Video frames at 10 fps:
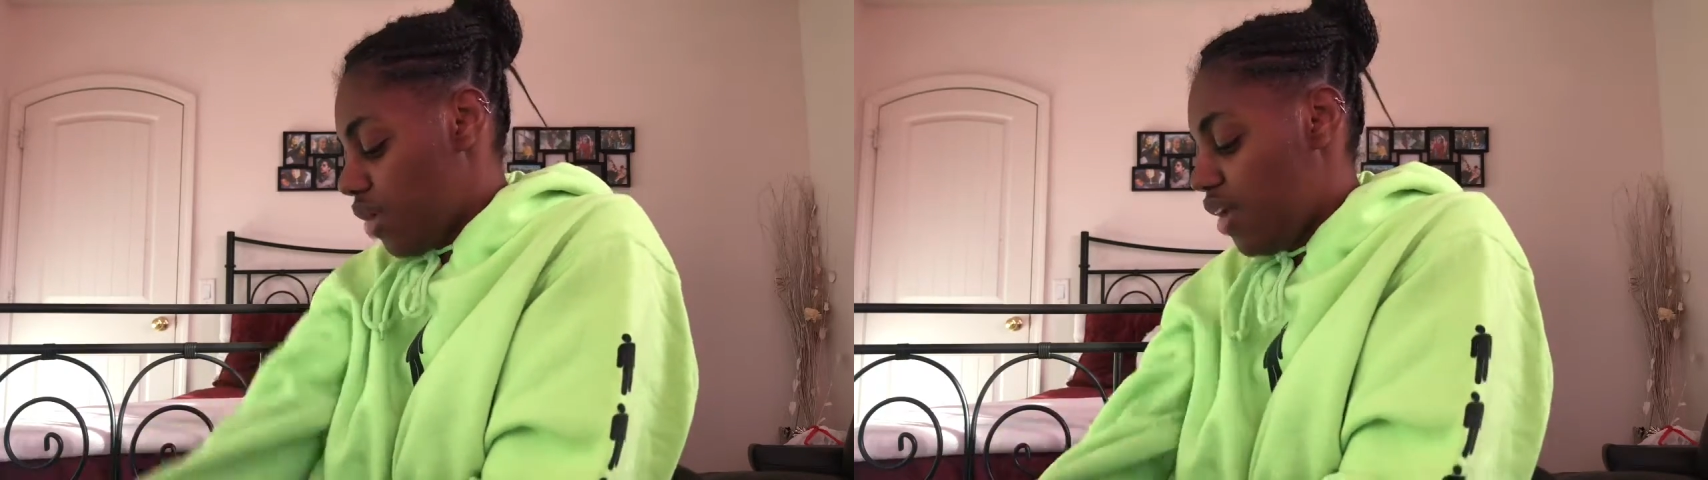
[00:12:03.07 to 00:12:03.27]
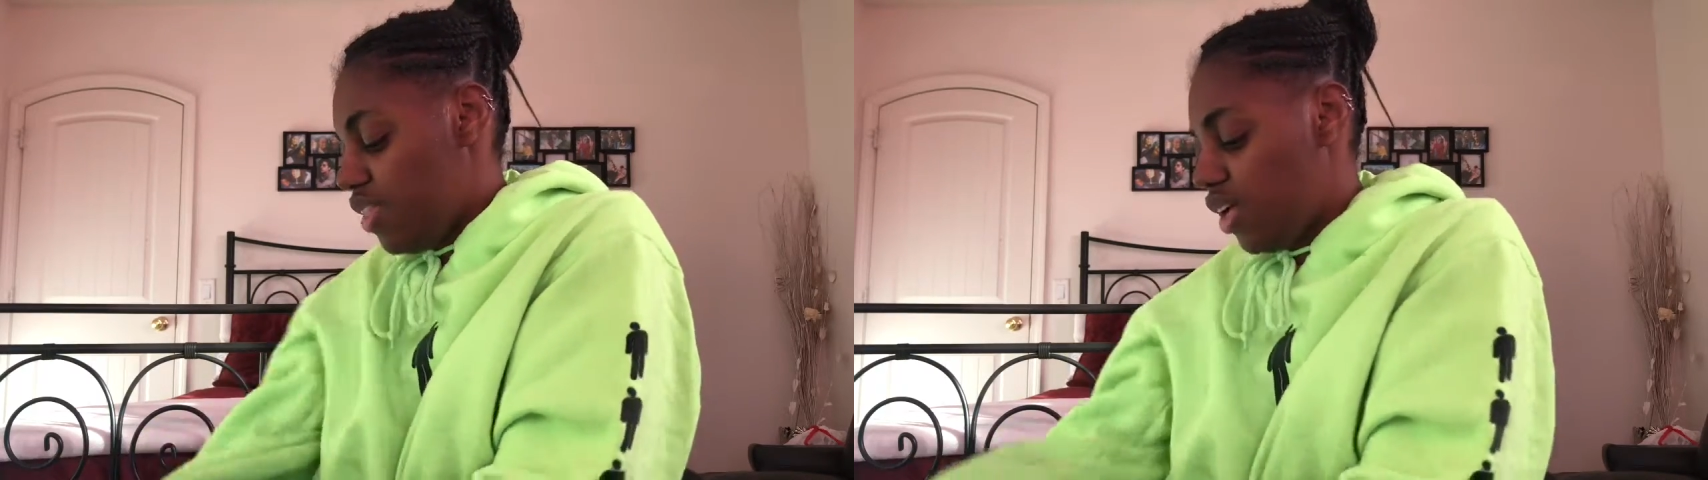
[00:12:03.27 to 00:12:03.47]

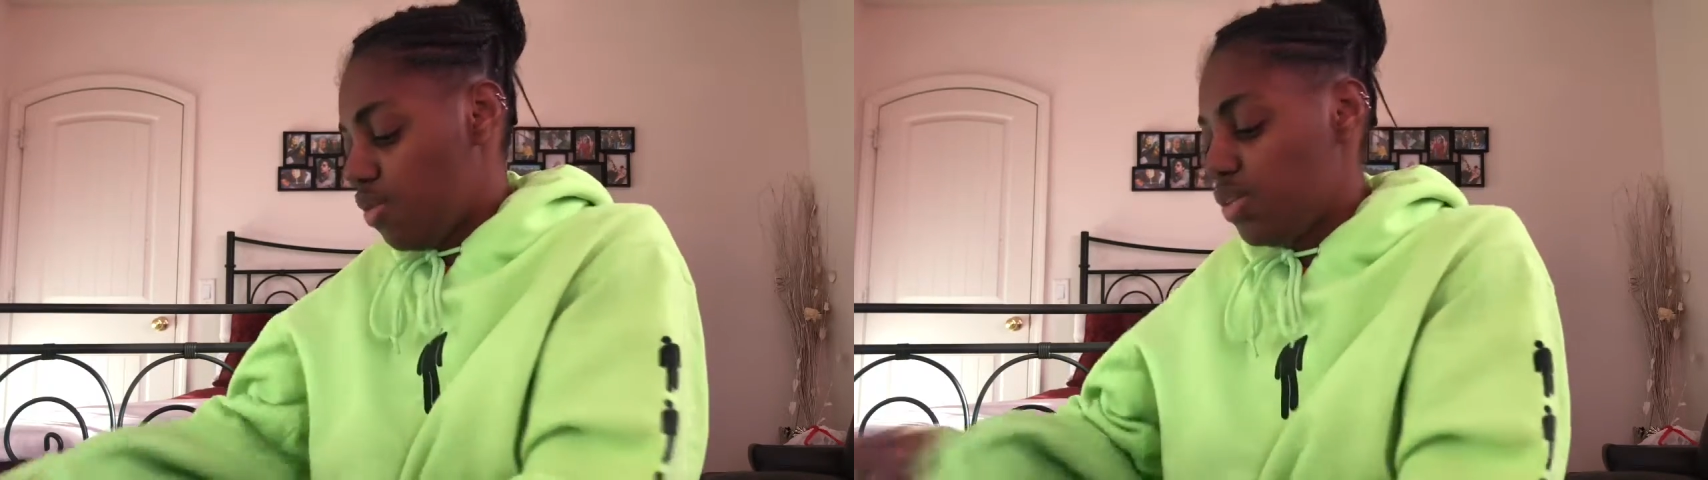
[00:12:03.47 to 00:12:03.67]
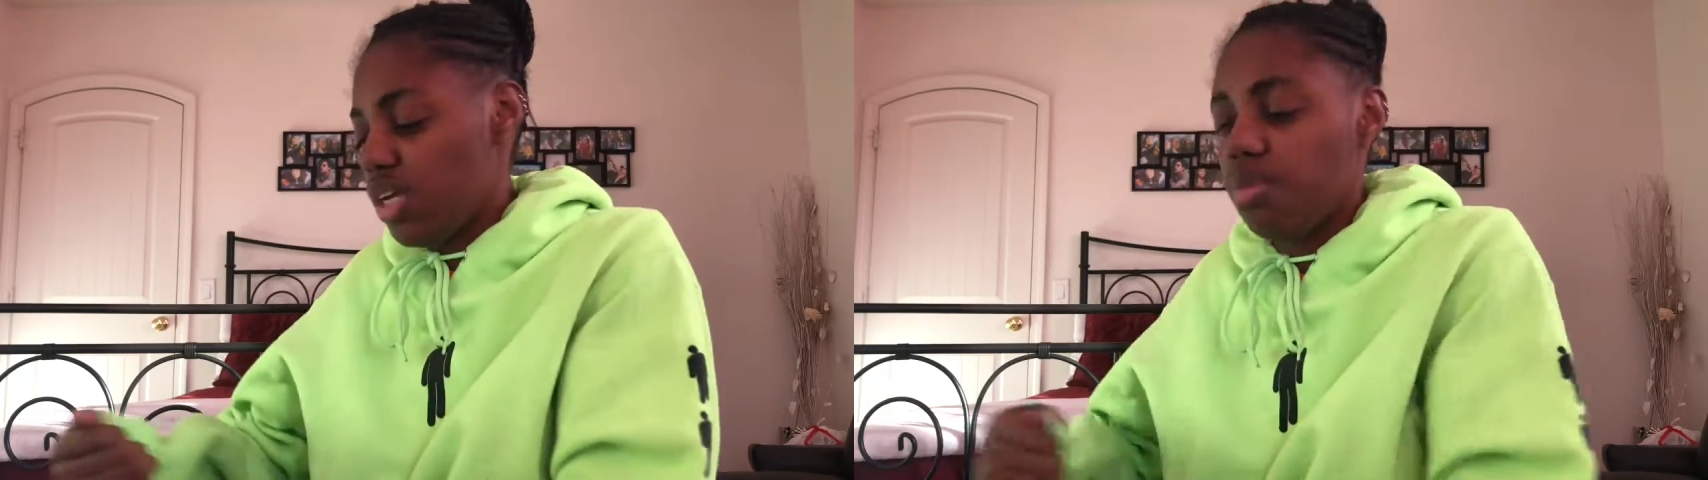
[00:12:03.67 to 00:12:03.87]
I think
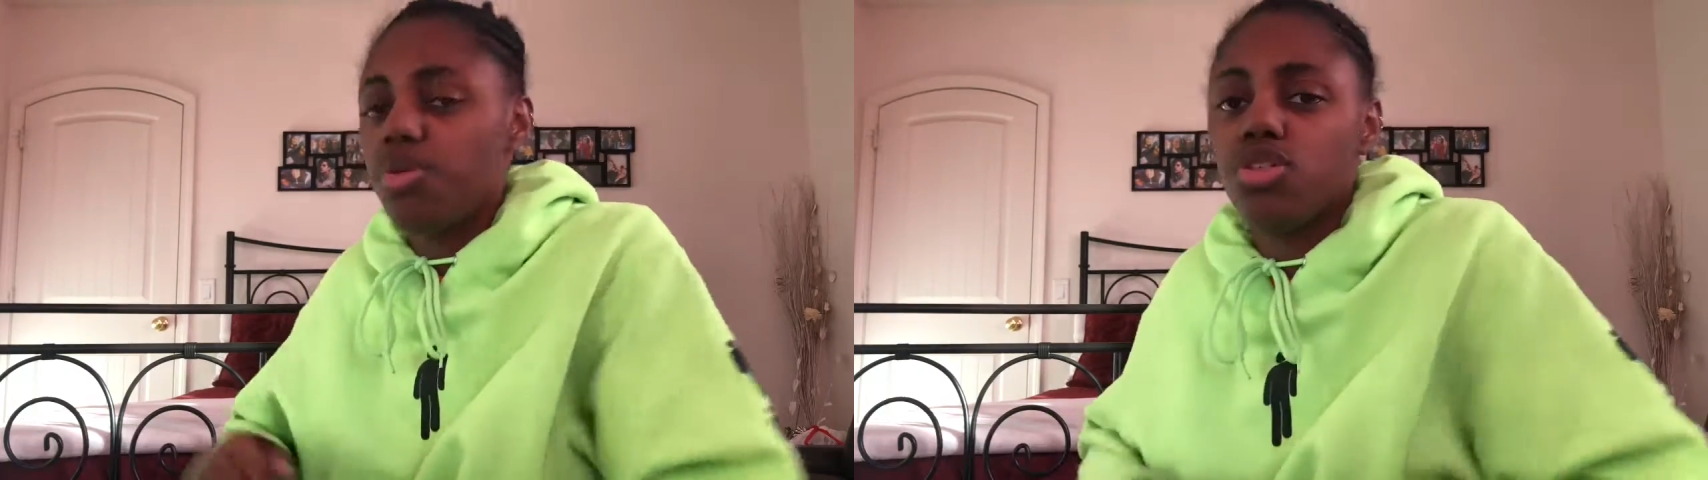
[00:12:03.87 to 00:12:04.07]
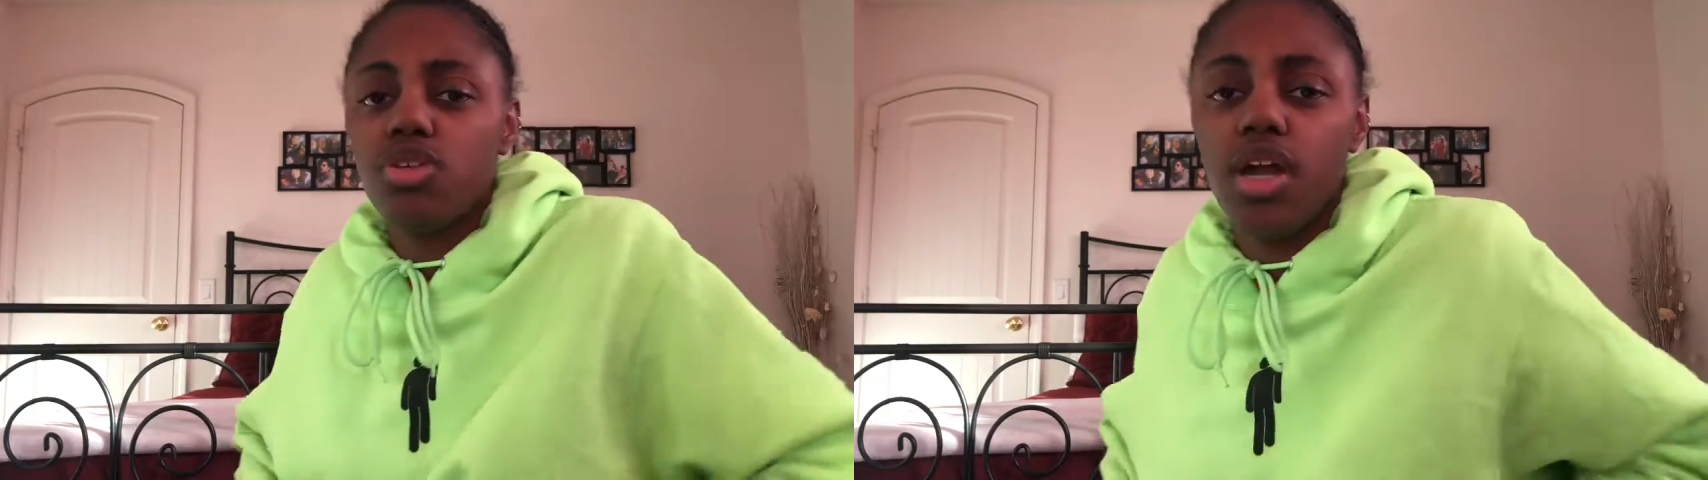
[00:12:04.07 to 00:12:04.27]
it was like
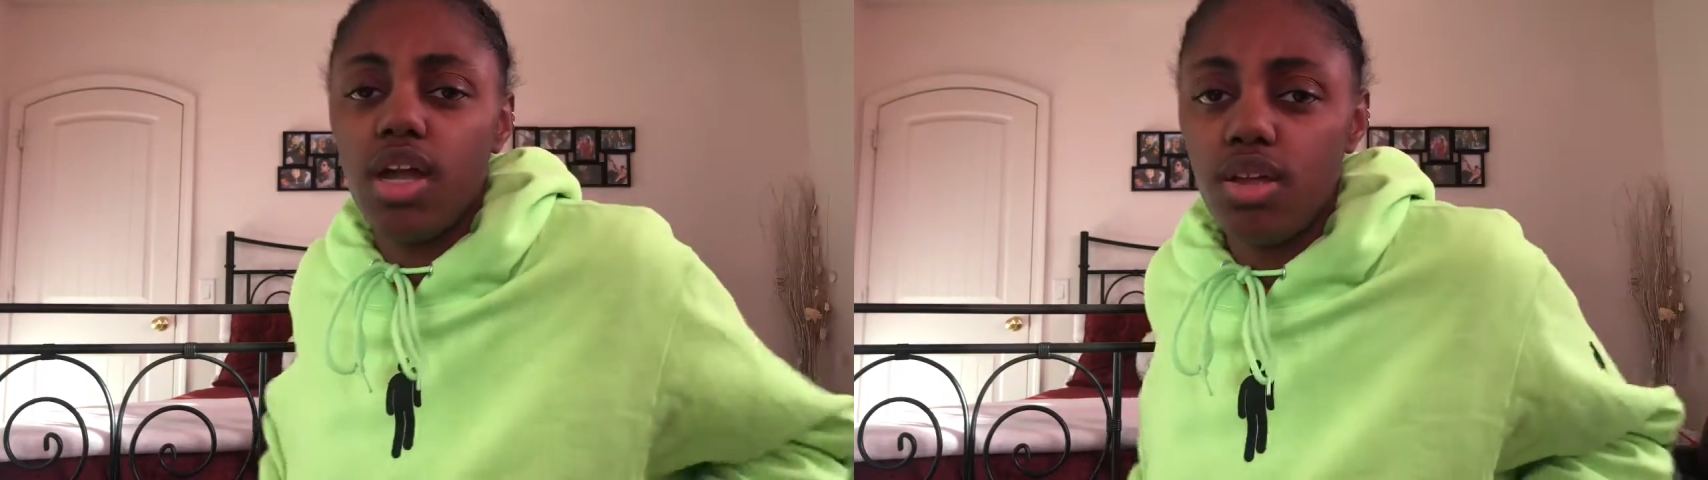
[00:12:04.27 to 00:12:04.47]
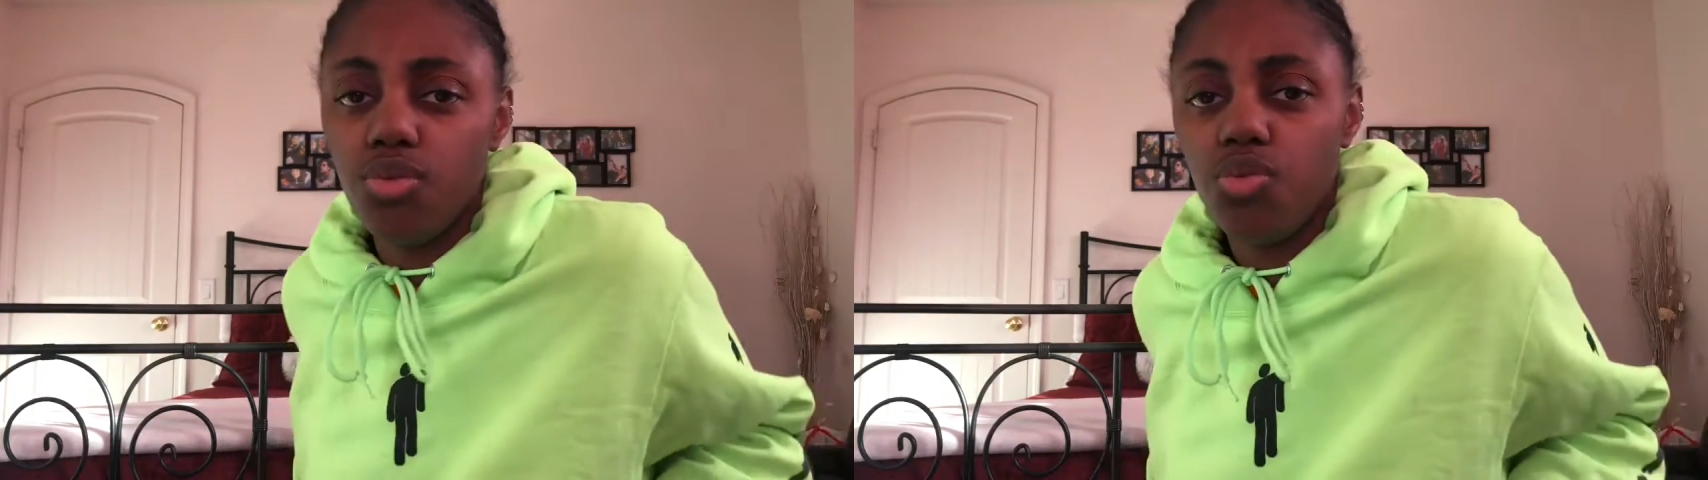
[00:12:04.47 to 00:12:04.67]

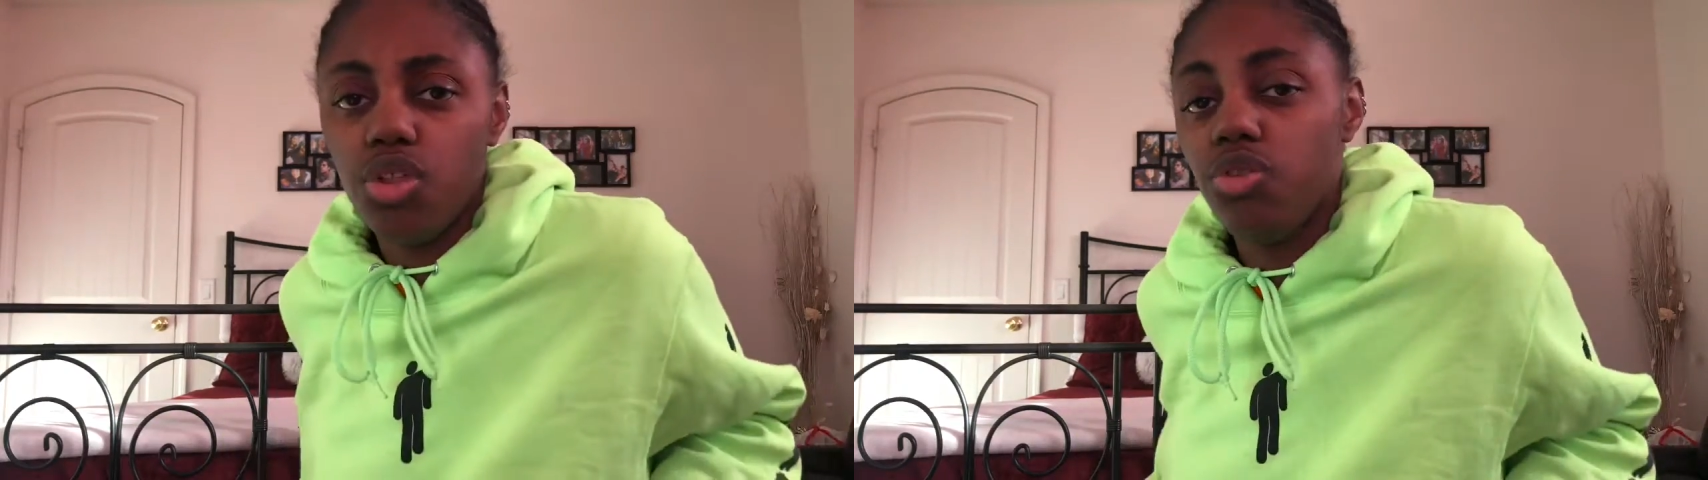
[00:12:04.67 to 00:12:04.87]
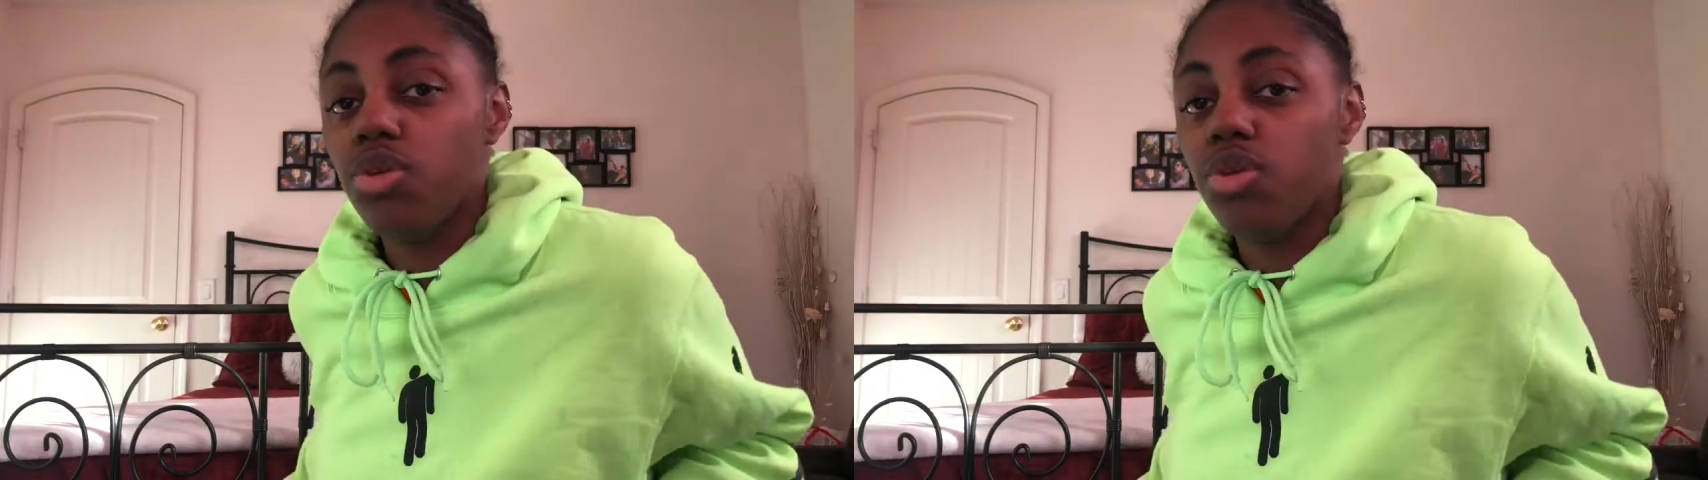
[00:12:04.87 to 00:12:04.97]
portrayed really,